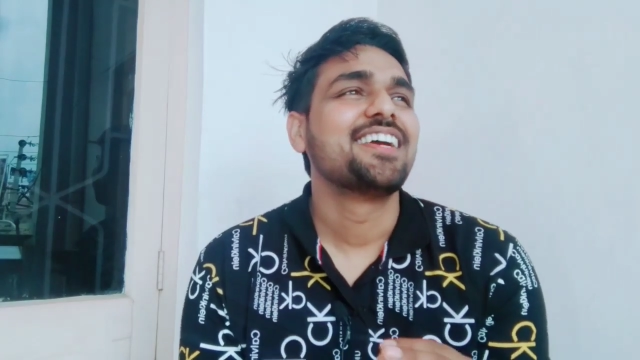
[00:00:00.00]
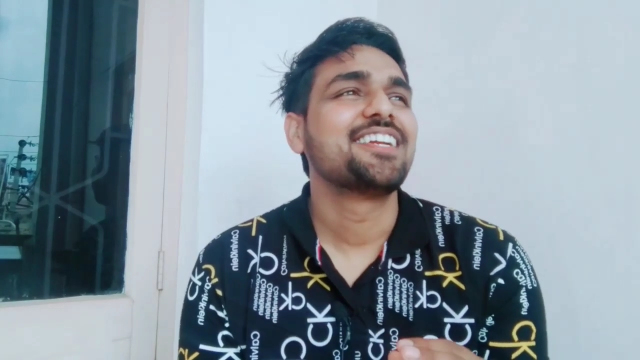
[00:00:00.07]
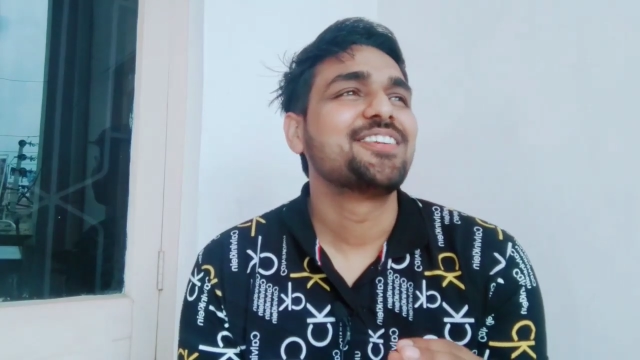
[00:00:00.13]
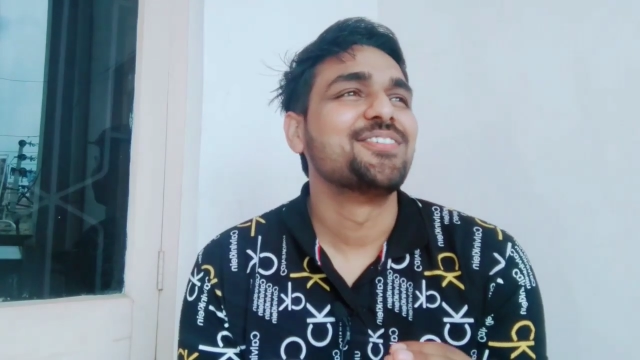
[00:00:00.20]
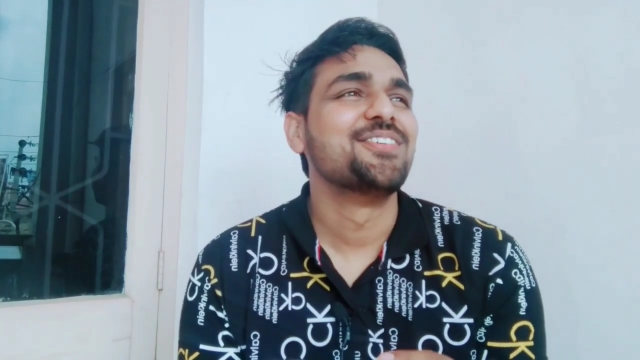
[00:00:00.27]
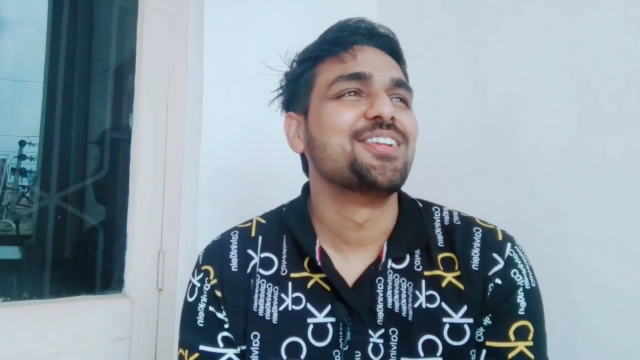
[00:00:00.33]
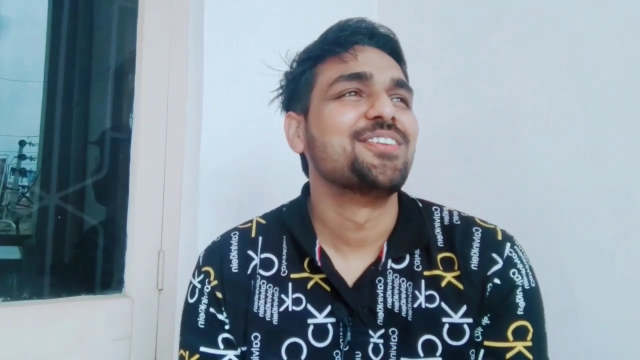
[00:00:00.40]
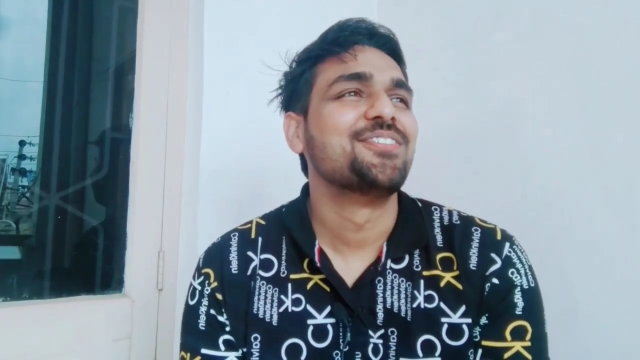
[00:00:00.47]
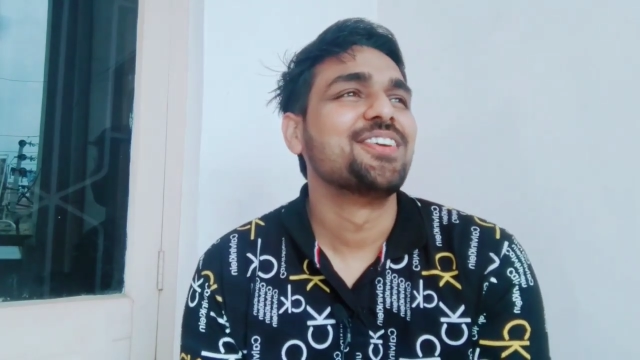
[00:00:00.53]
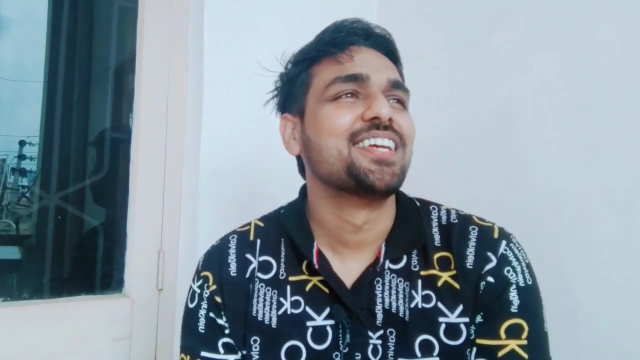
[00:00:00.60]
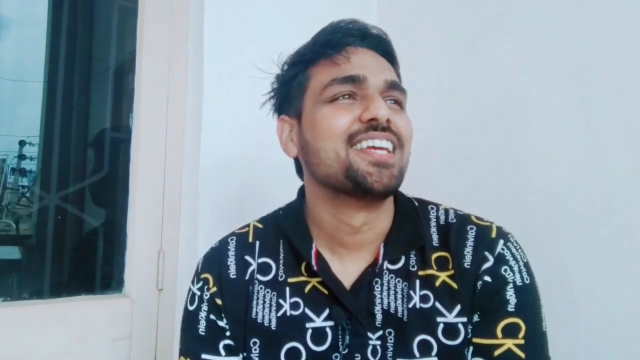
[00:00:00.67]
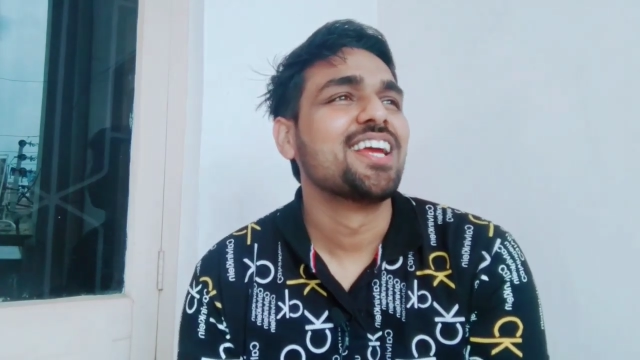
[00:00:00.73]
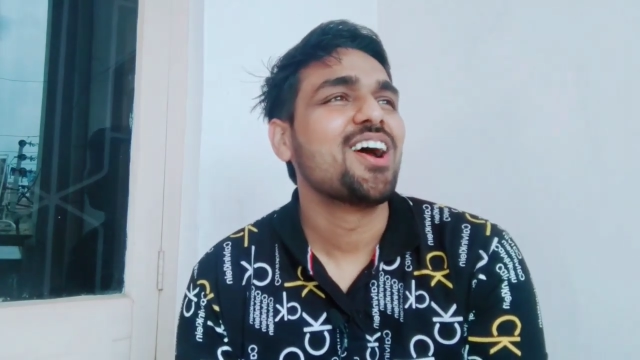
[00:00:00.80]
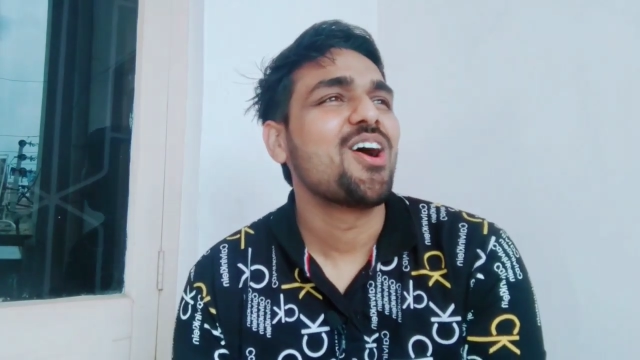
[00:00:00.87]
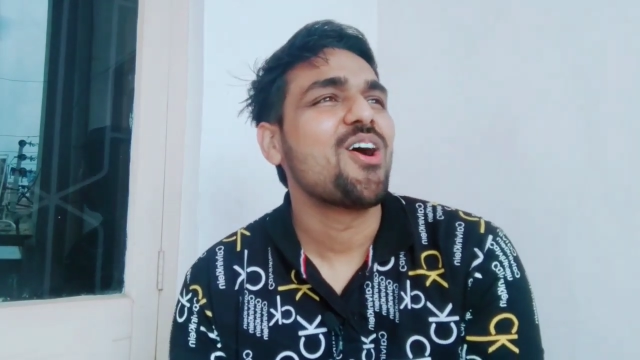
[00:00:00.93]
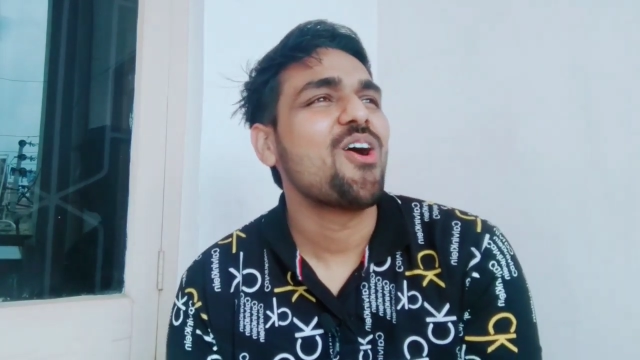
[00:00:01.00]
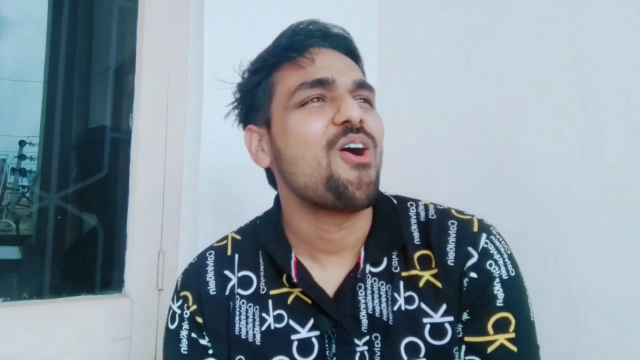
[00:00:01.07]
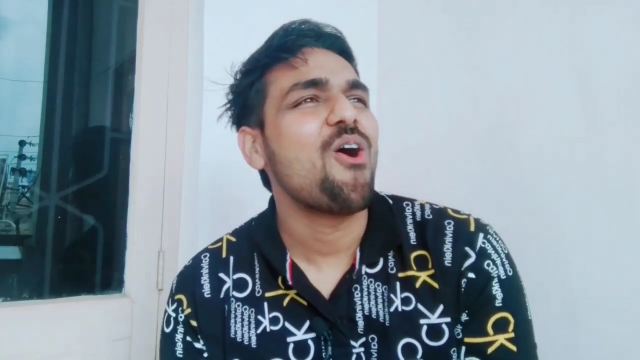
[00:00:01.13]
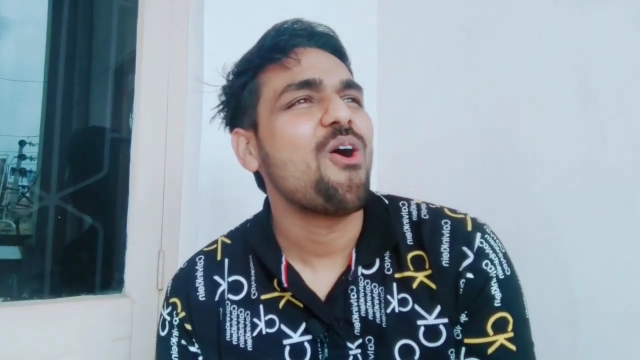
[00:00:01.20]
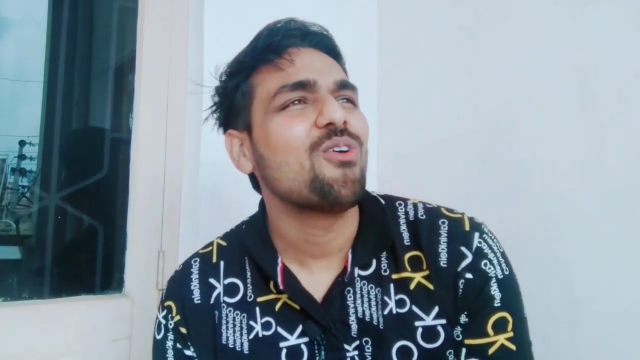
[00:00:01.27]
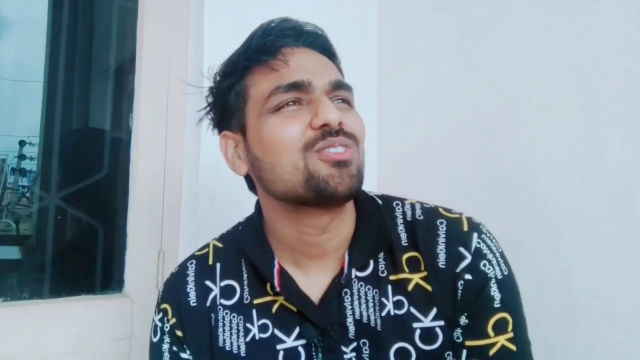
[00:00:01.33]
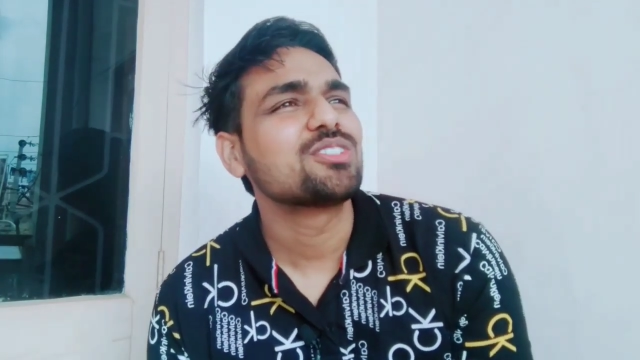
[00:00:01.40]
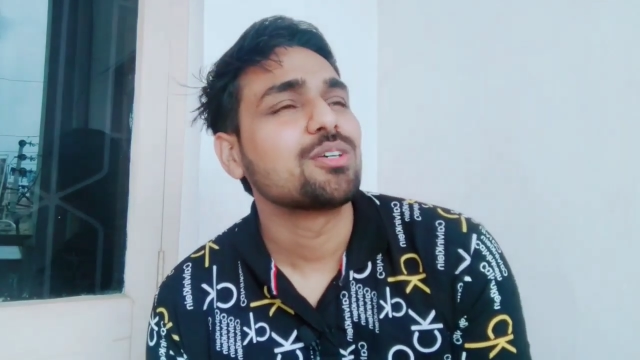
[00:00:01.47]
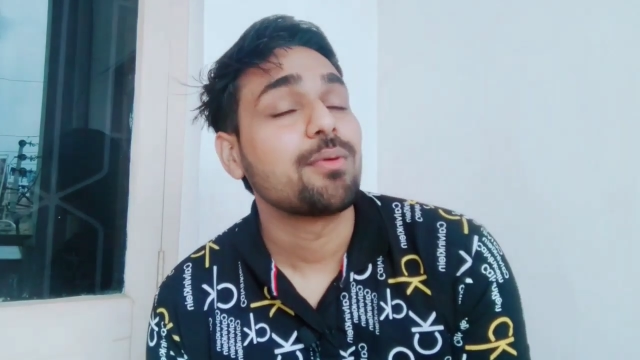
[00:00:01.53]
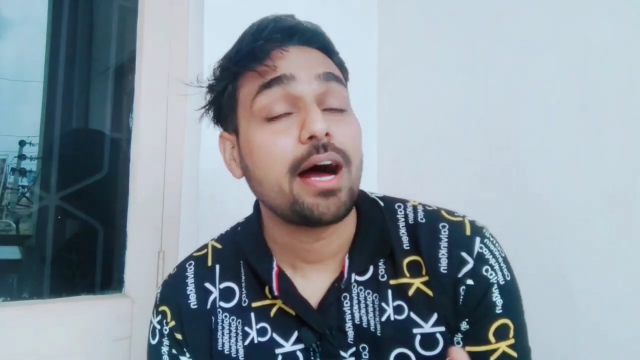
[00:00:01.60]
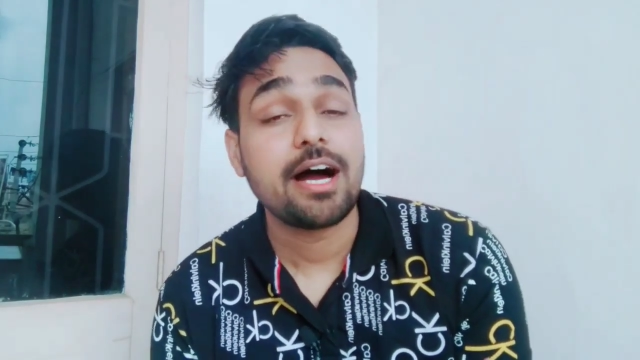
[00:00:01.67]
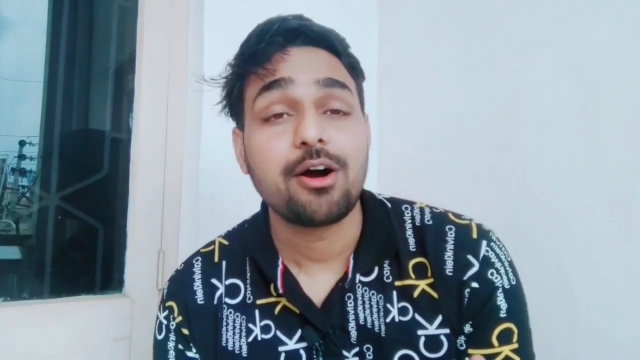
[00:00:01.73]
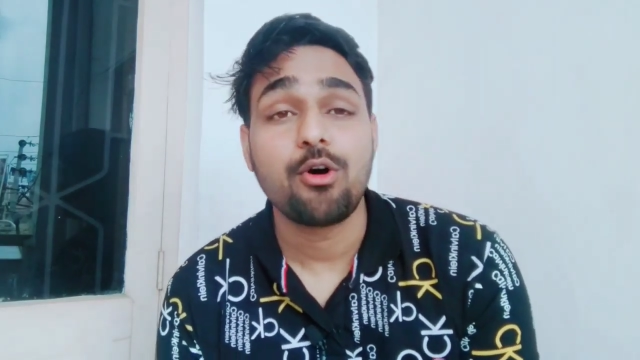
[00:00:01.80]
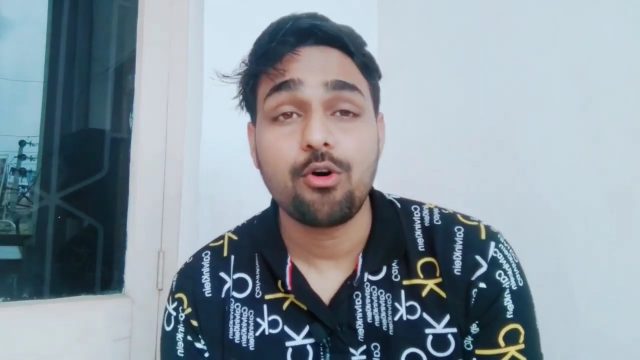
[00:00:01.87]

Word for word: it will be awesome.